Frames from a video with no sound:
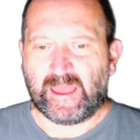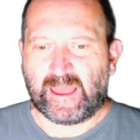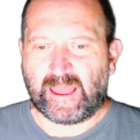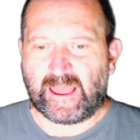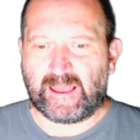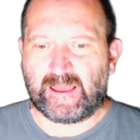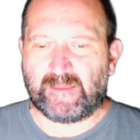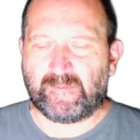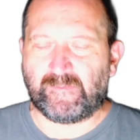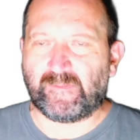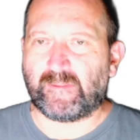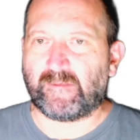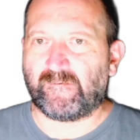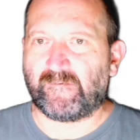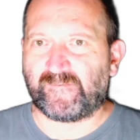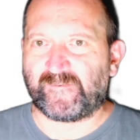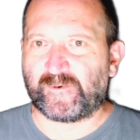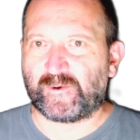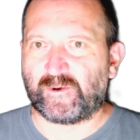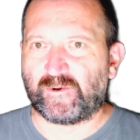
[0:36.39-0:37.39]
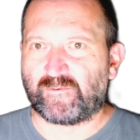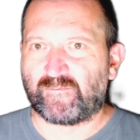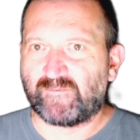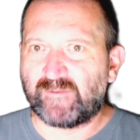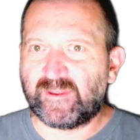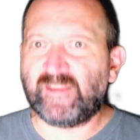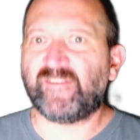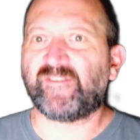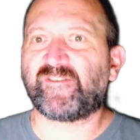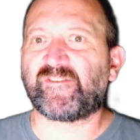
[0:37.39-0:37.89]
And the
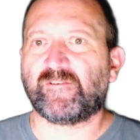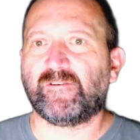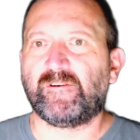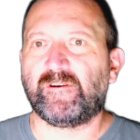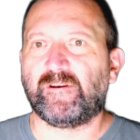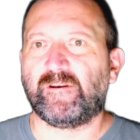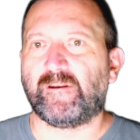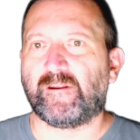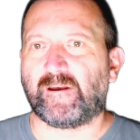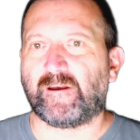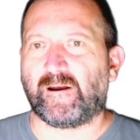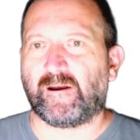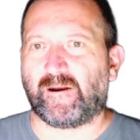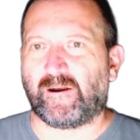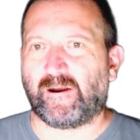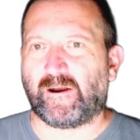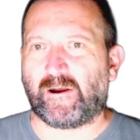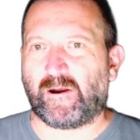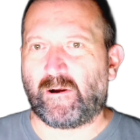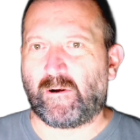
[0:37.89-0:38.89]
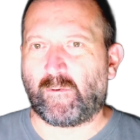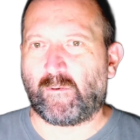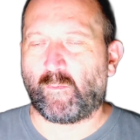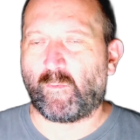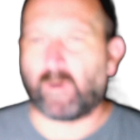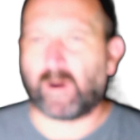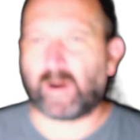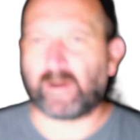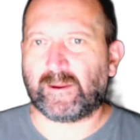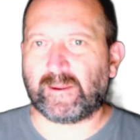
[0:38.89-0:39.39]
reason
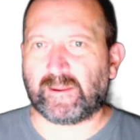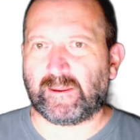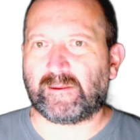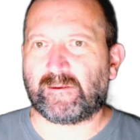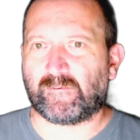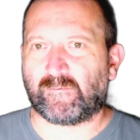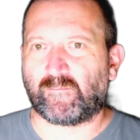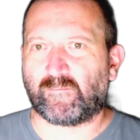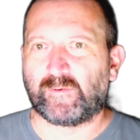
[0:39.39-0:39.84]
why